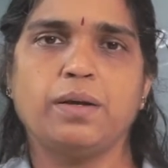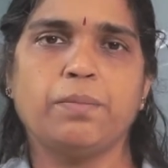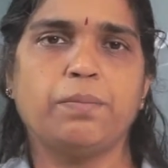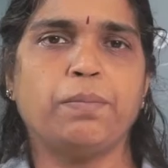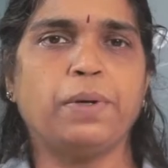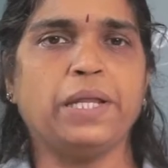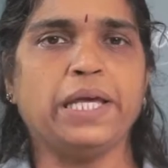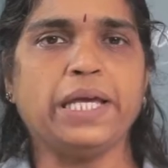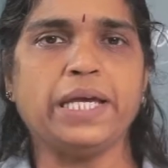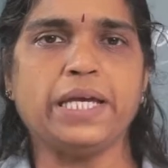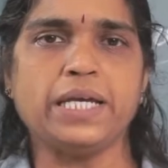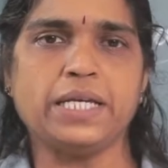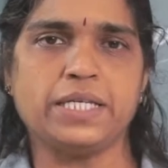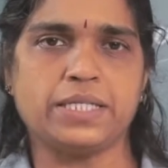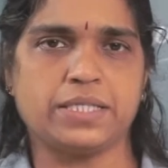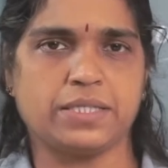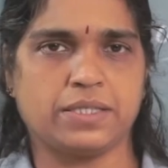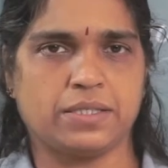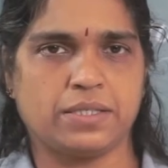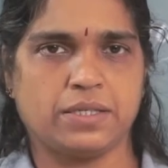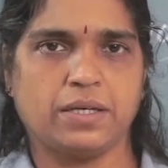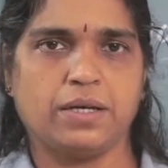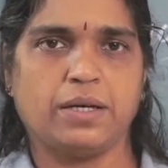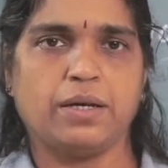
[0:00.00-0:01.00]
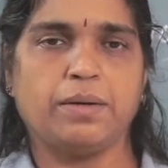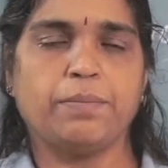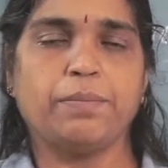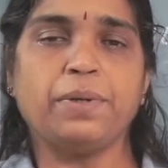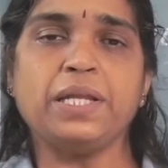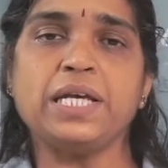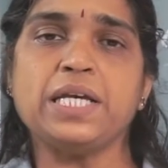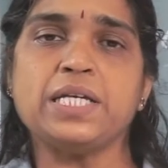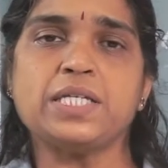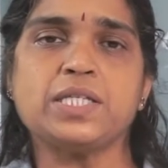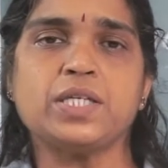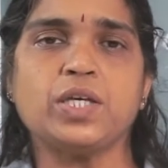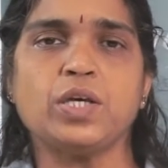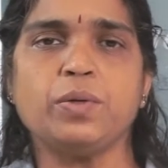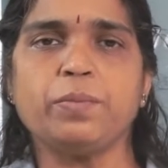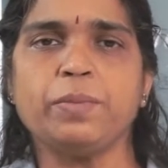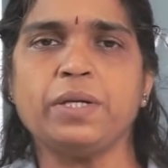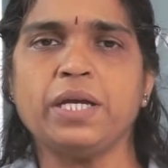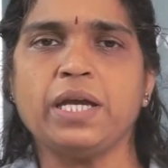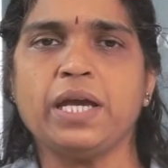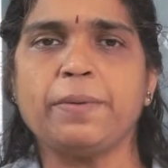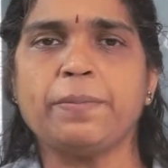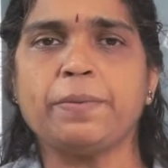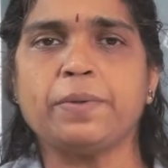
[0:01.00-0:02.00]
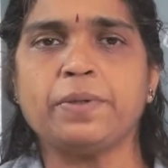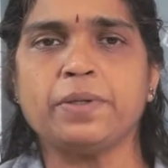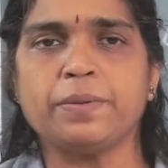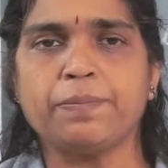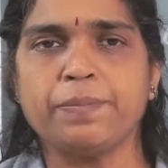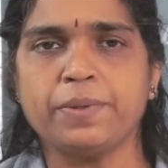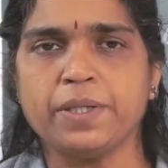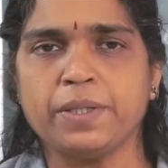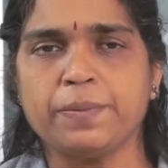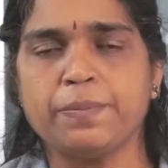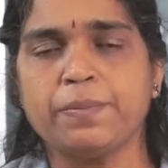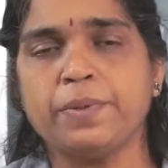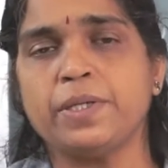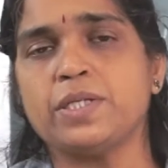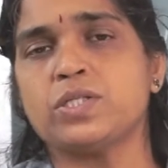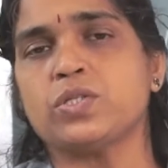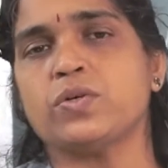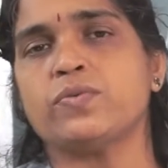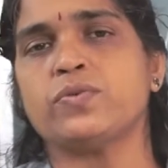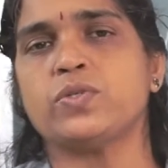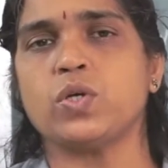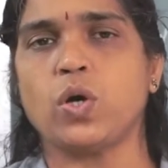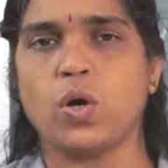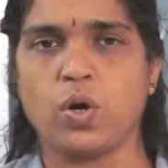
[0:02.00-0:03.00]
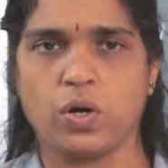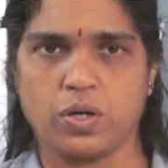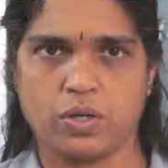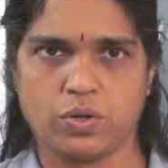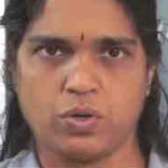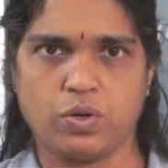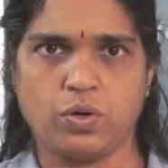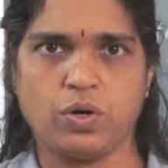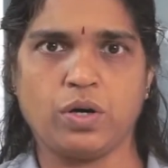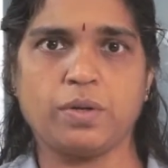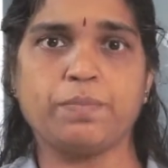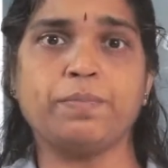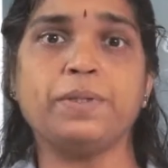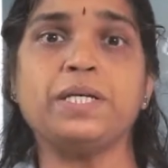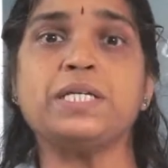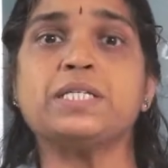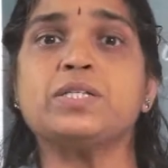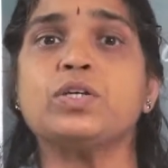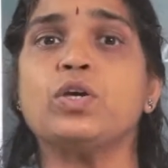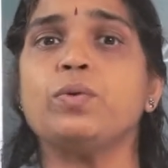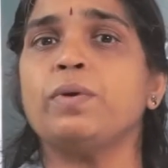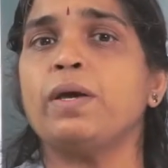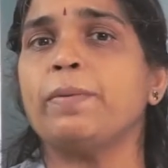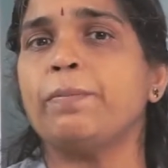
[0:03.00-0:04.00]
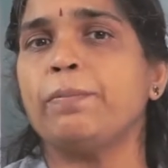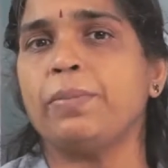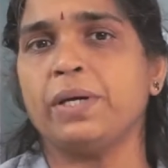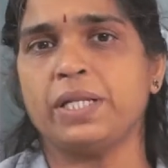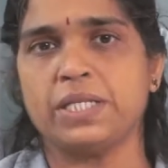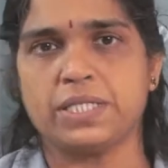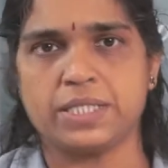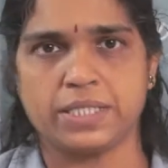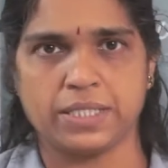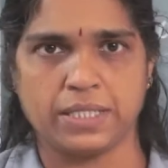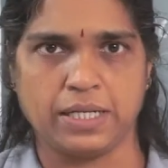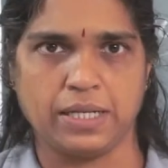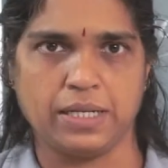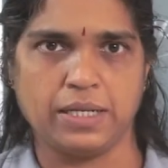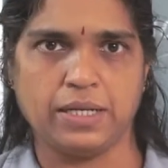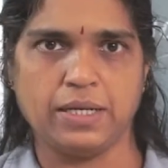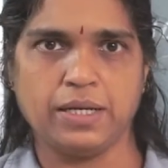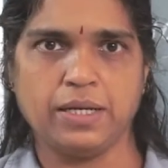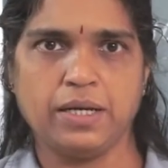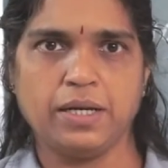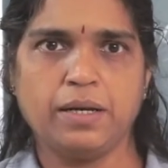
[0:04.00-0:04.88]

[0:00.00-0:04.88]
Please give me a piece of chalk, or please give me a pencil.